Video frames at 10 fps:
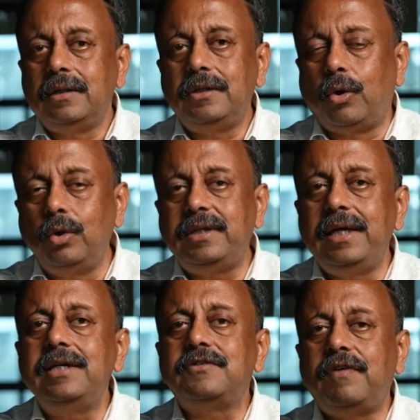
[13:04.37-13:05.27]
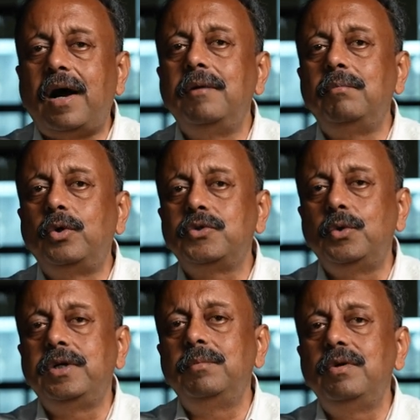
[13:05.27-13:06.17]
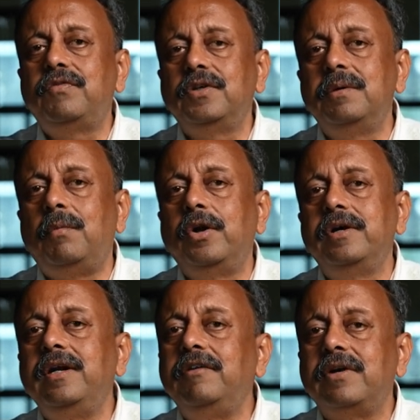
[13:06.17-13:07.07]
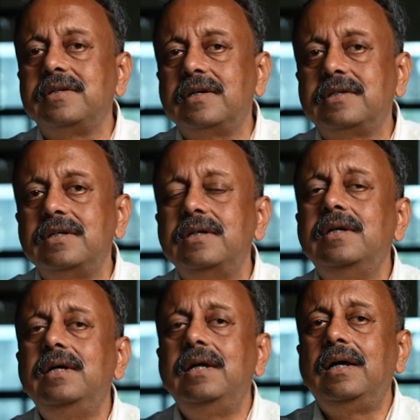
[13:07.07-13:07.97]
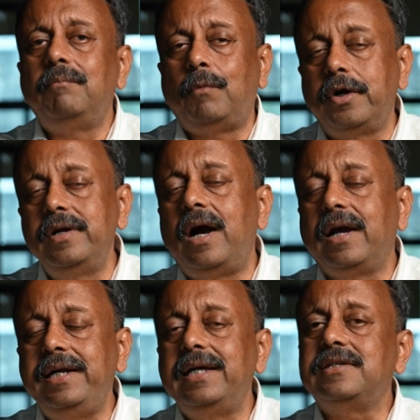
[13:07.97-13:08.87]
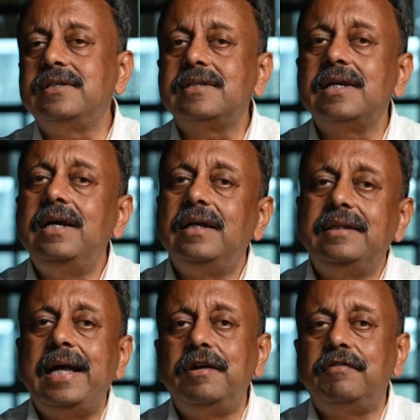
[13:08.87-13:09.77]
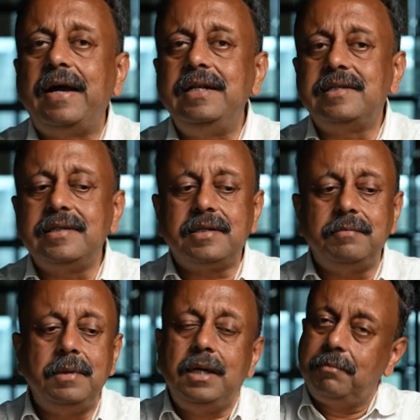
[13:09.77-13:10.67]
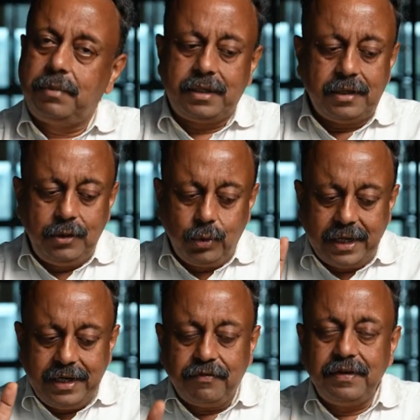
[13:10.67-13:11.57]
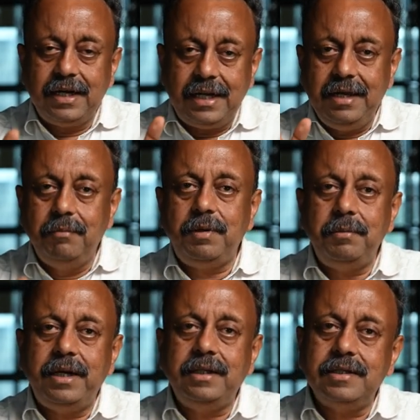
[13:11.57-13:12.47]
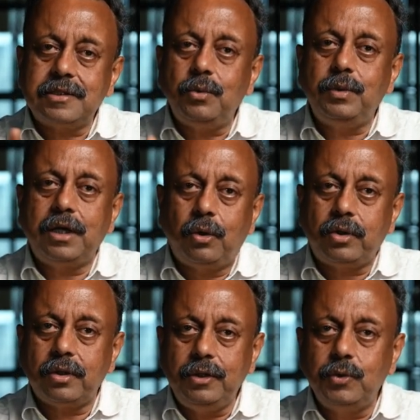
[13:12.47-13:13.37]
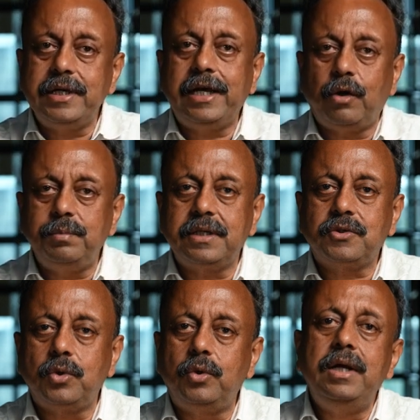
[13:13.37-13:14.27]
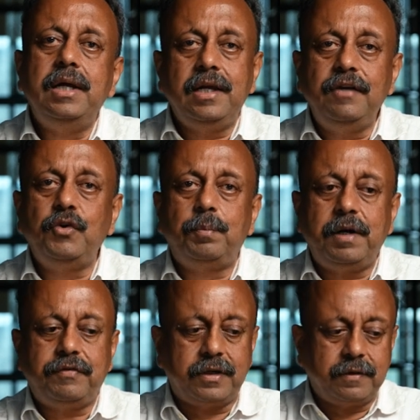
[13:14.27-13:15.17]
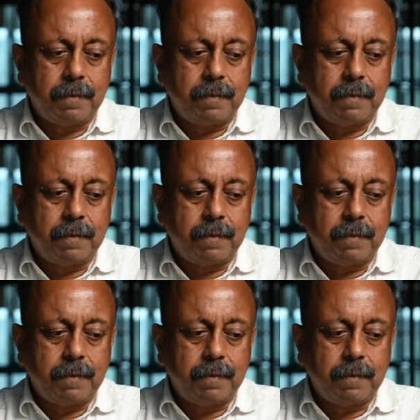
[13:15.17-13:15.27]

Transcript: The whole thing is far more suitable for the modern infrastructure, modern architectures than a file system. But you can definitely implement this without using an object store if you prefer.